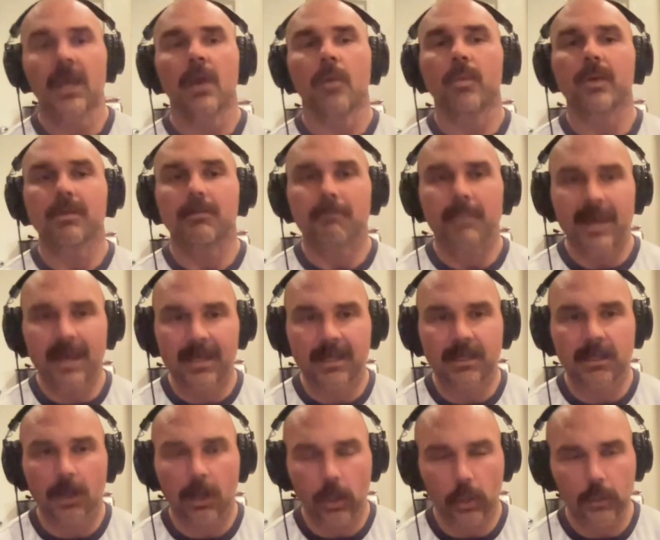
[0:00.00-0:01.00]
We
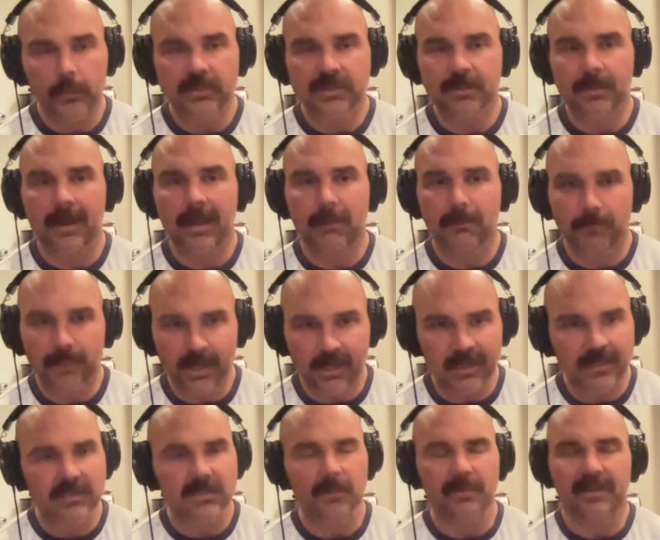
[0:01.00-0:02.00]
made the hope spot
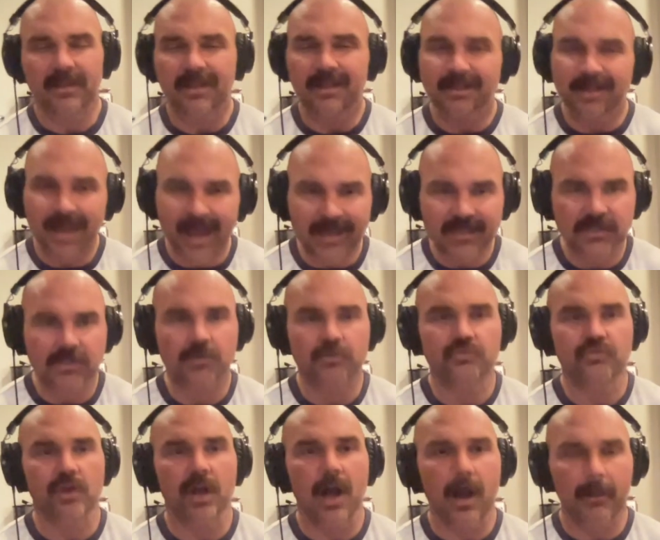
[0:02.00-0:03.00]
mean something. That's the
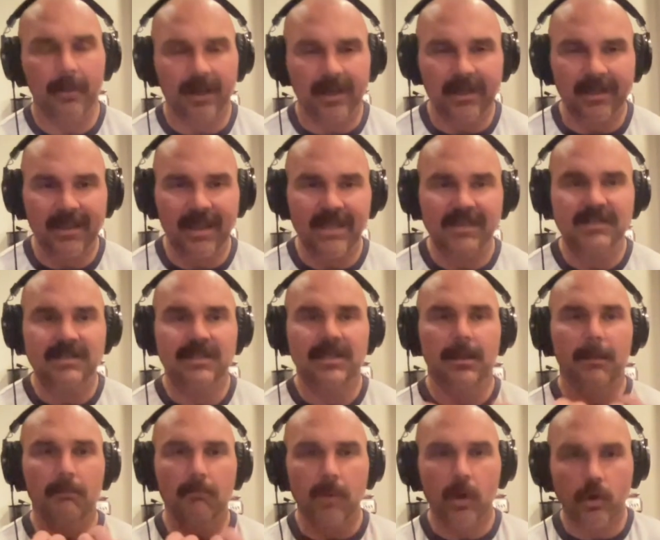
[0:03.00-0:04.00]
drama, and that's the
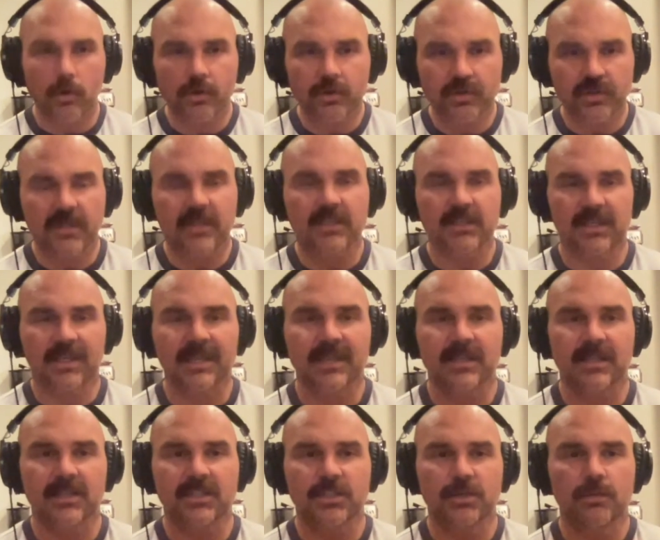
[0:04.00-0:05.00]
emotion
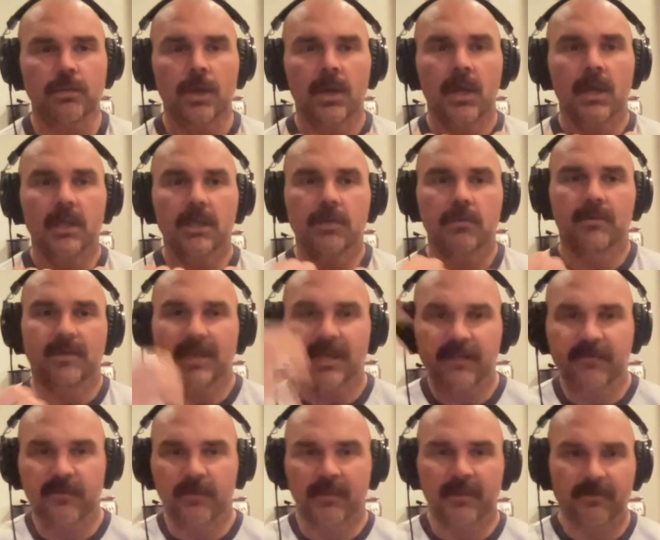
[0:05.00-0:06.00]
that you
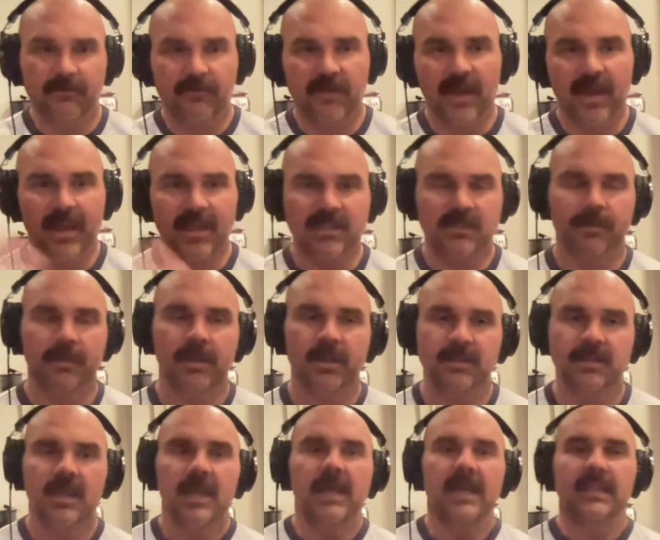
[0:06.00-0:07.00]
get from the fans,
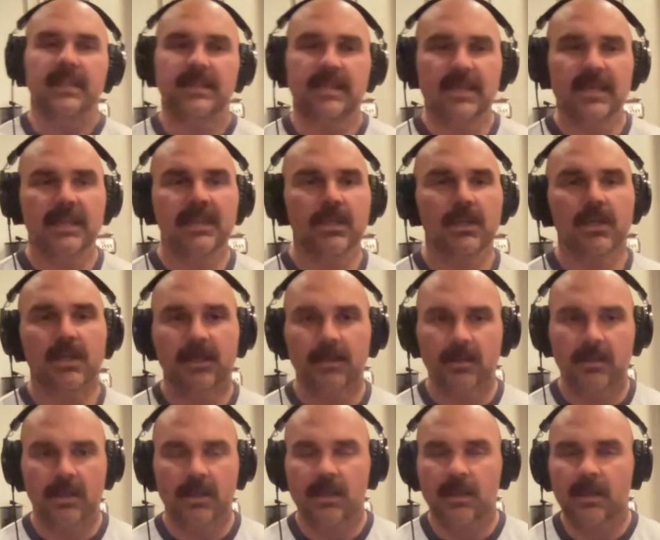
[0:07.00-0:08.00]
because then
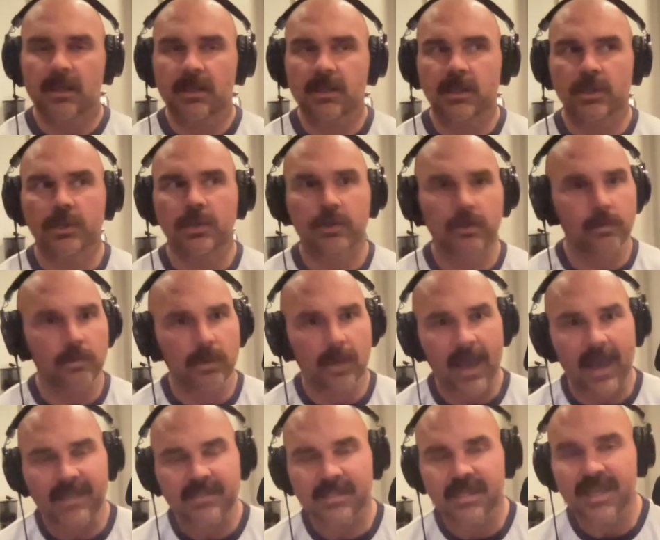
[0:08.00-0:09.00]
you
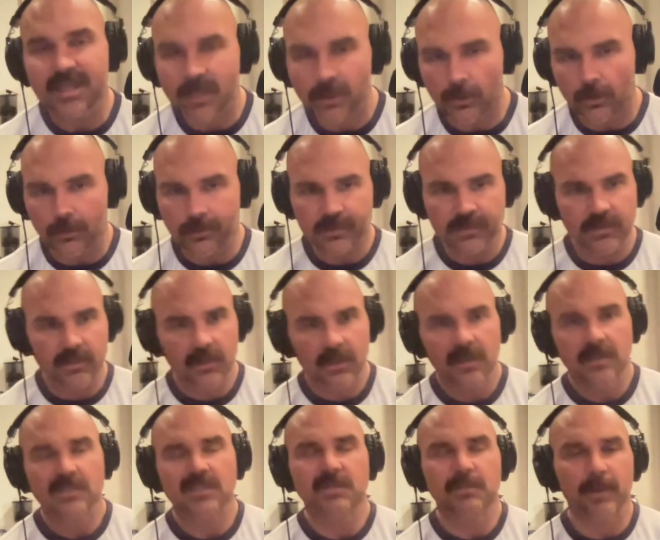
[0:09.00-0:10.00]
as heels,
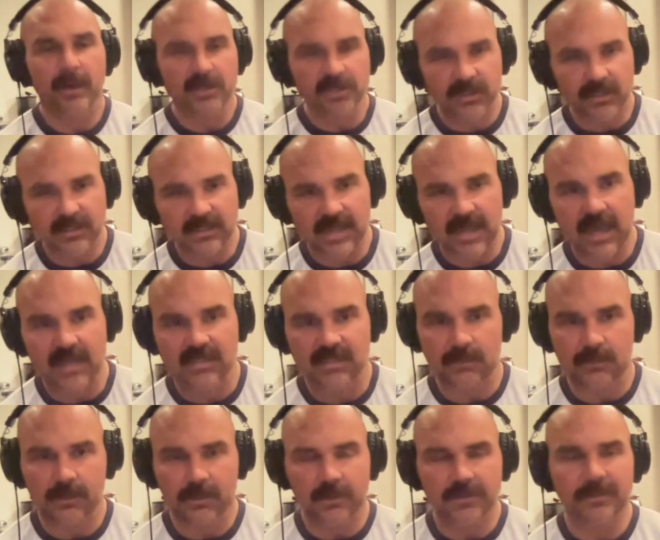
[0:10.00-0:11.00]
especially tag
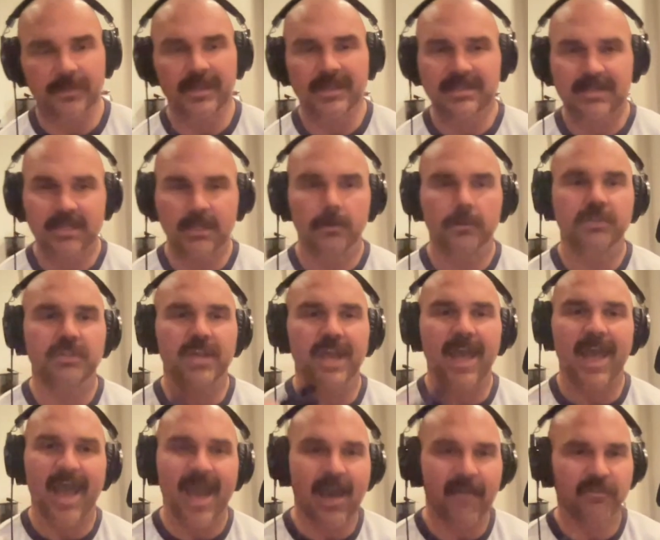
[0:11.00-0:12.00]
team heels, but as heels, you
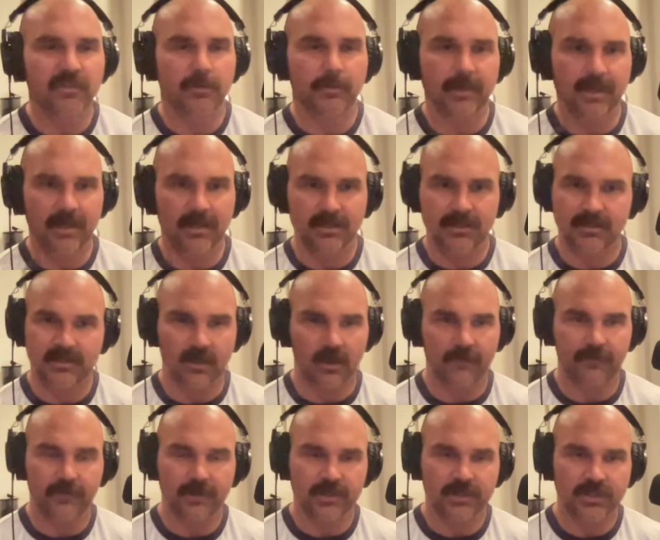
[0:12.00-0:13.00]
have to be
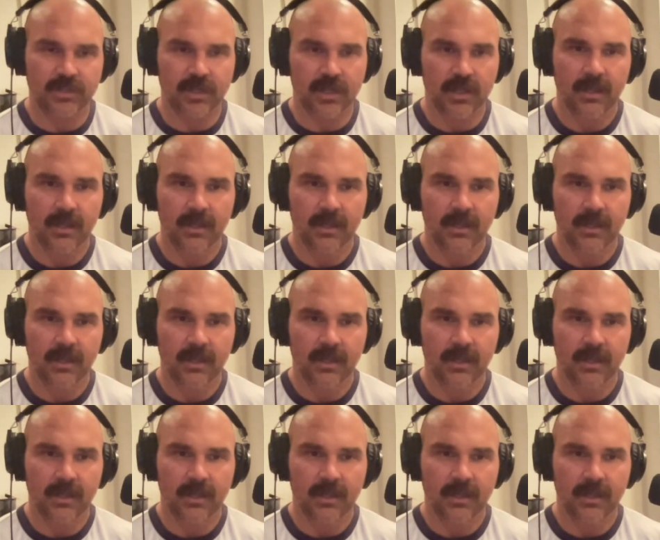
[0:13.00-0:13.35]
unselfish.